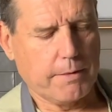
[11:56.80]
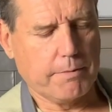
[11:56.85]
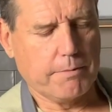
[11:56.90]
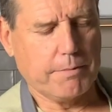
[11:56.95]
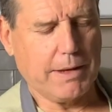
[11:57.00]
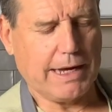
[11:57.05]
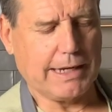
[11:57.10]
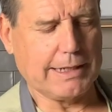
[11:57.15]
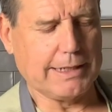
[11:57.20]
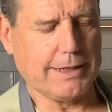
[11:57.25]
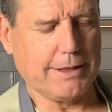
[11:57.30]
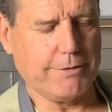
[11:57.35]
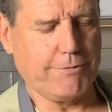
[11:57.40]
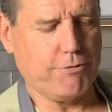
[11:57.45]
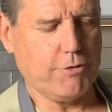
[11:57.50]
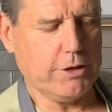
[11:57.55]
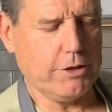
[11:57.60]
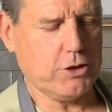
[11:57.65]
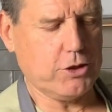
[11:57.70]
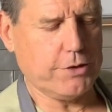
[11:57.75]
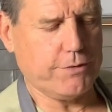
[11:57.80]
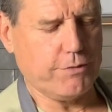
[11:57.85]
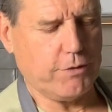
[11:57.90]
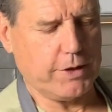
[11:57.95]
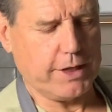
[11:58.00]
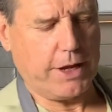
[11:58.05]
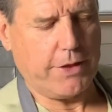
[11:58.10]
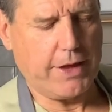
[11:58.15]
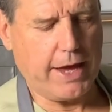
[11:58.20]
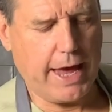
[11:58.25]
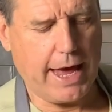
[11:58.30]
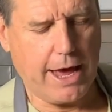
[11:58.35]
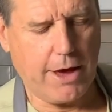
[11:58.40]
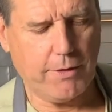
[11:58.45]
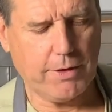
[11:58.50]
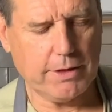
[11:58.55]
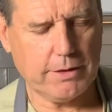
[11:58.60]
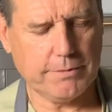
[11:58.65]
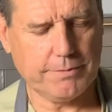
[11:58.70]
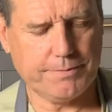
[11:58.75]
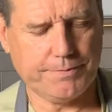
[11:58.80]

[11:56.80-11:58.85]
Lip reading: Back into the fridge for another hour.